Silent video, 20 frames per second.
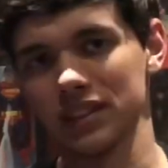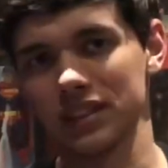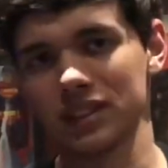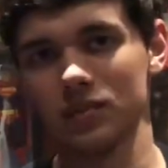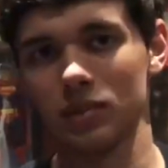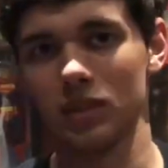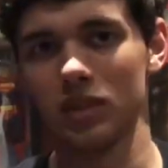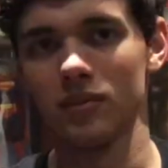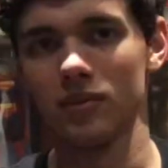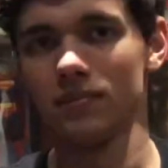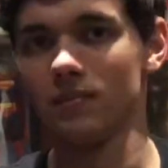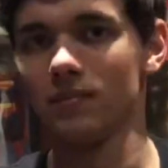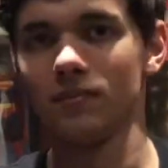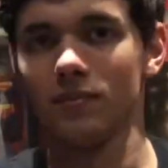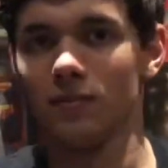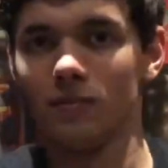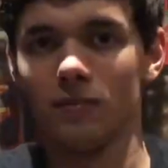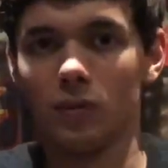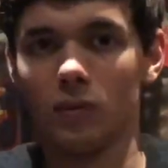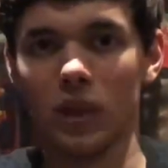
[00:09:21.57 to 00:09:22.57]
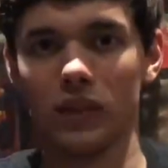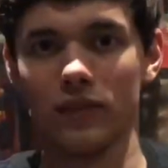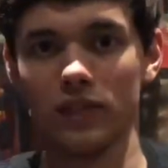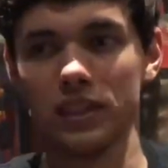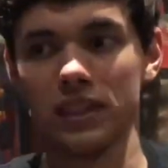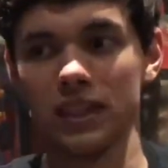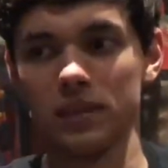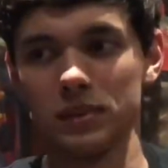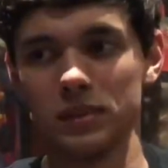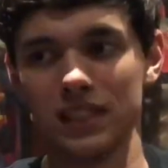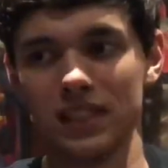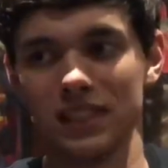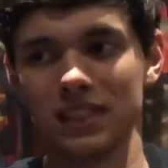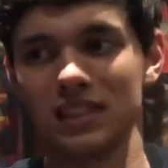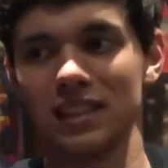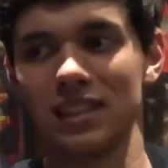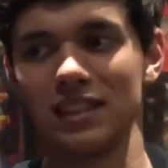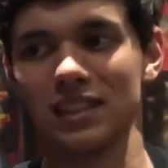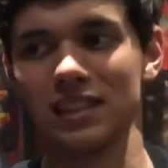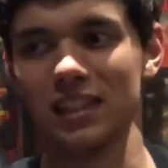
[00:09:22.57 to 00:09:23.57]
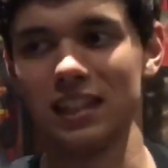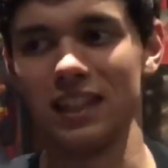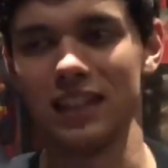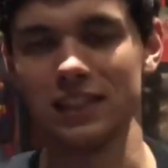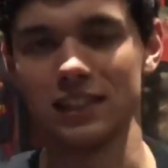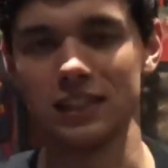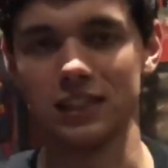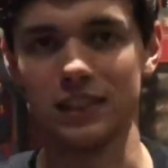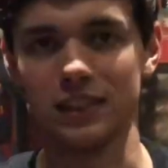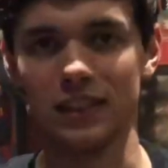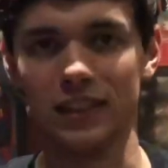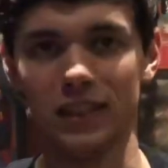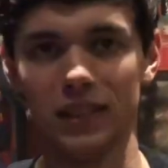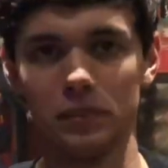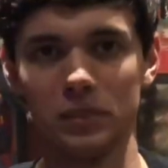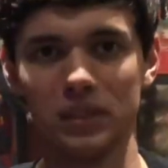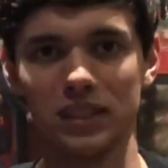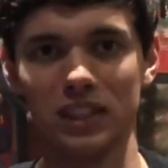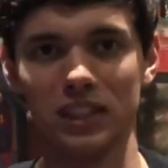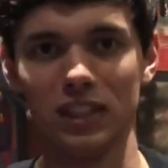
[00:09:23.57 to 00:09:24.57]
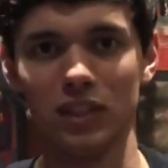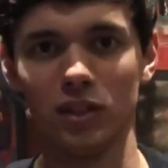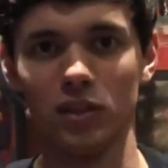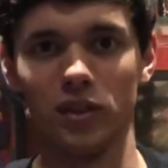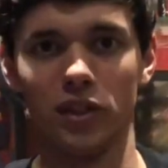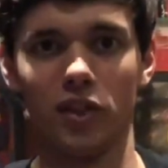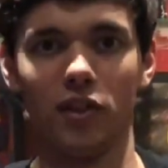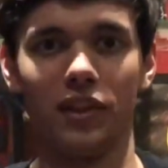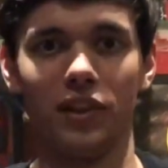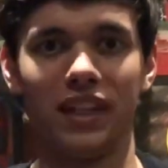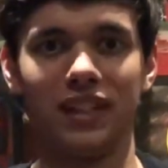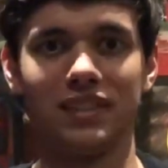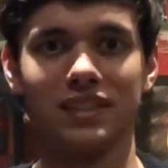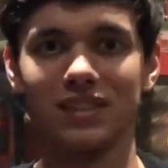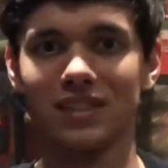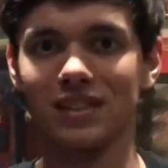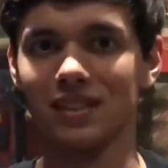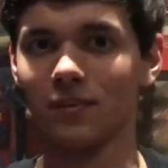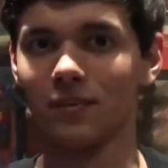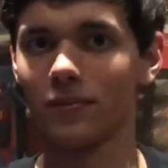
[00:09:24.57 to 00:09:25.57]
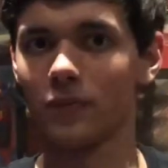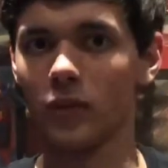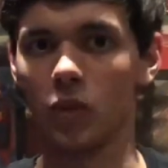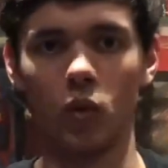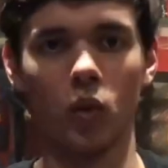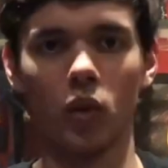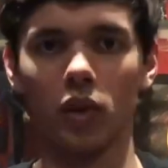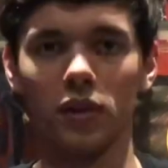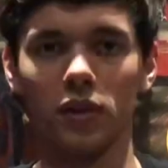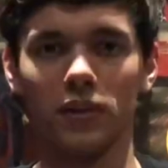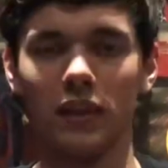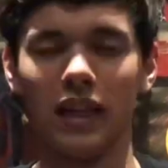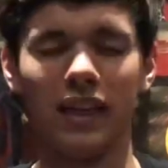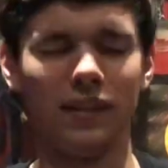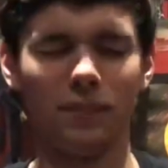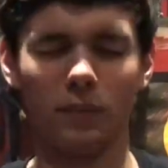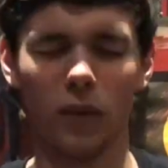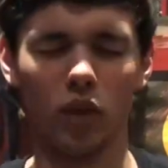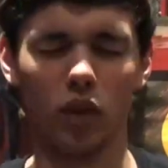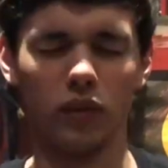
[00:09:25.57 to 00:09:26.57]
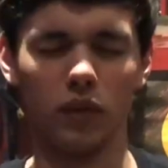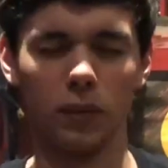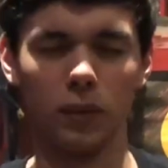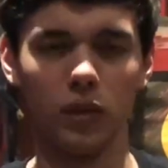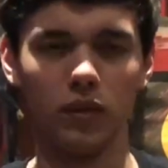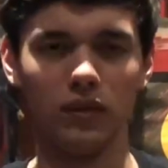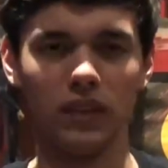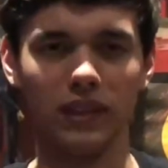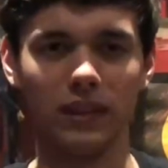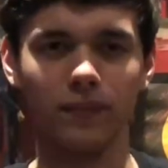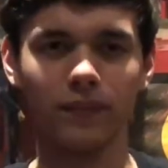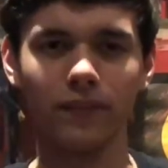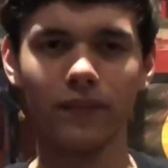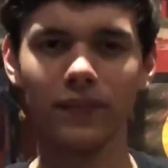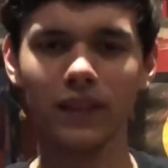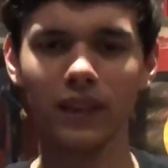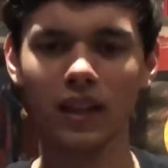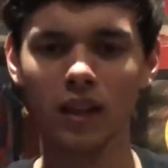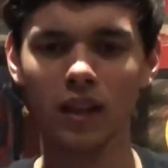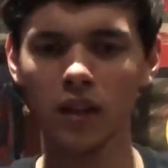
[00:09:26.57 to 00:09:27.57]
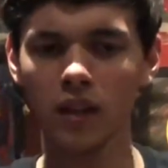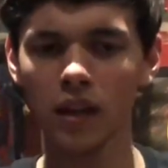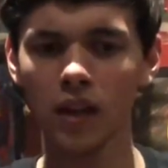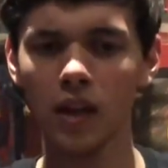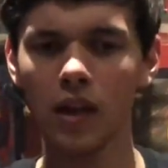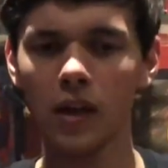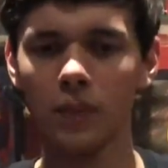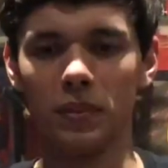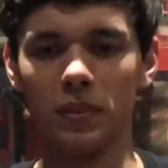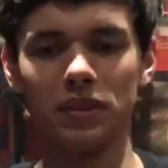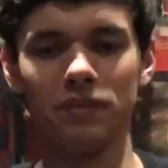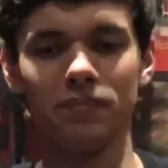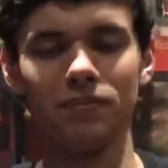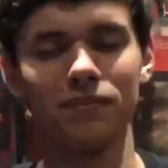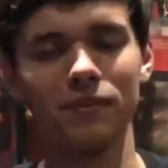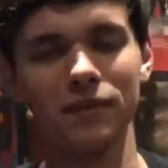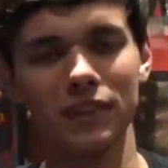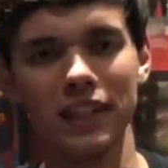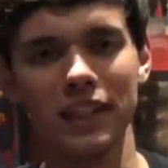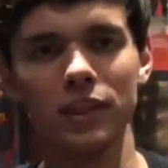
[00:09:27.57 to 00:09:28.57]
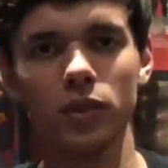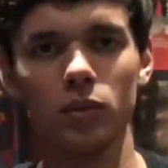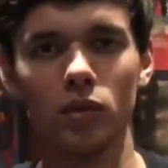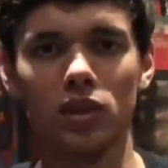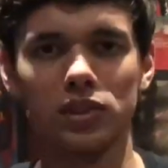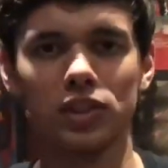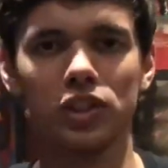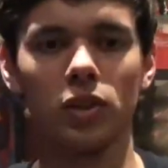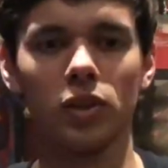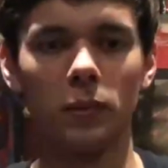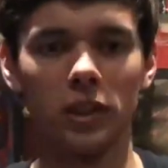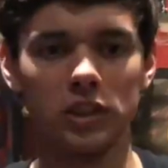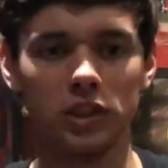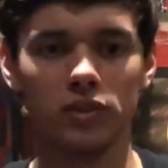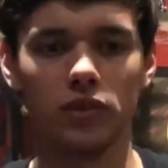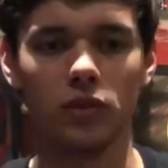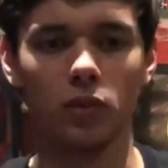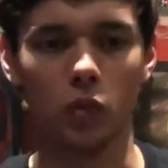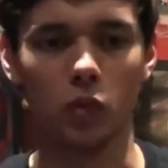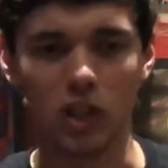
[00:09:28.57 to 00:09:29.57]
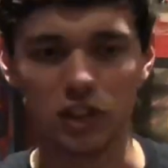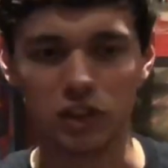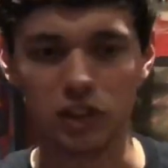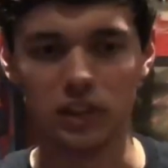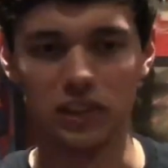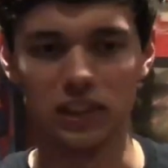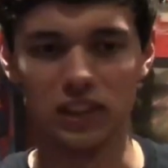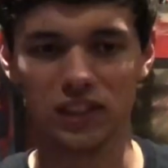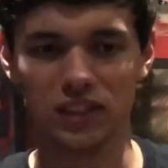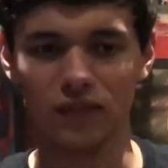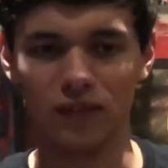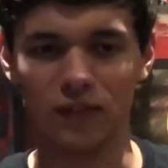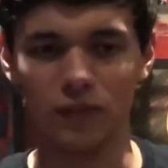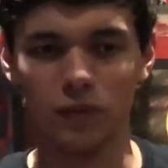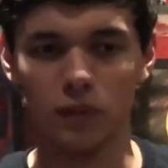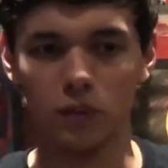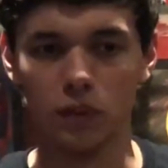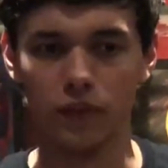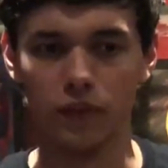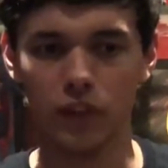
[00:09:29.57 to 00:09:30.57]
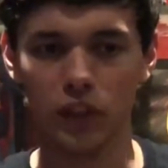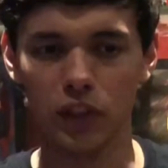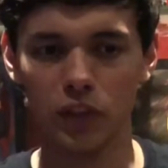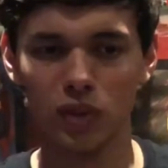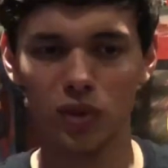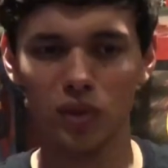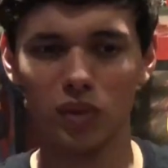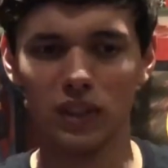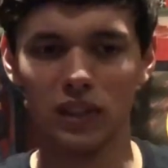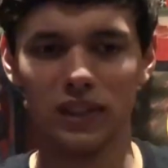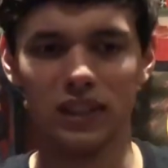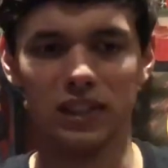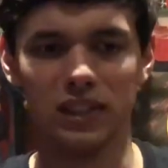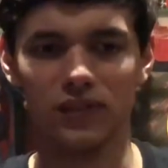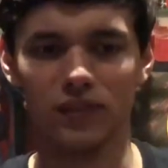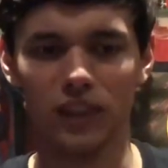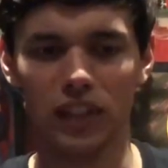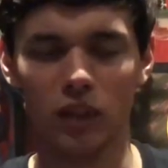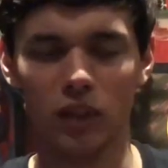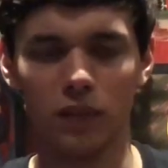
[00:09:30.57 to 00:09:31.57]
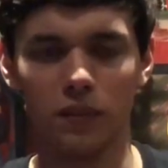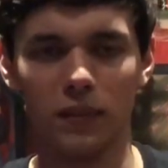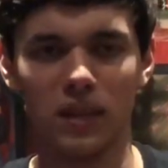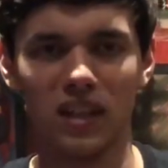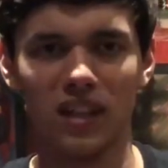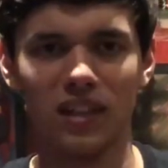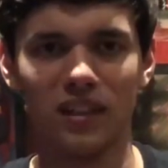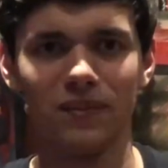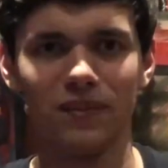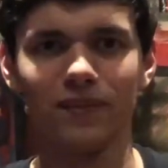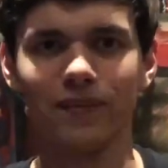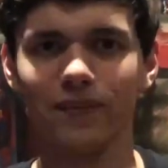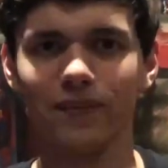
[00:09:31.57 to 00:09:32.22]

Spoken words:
well, whatever comes next that's connected to the MCU and all that, or a Marvel movie. But thank you all so much for watching this review and this video of mine.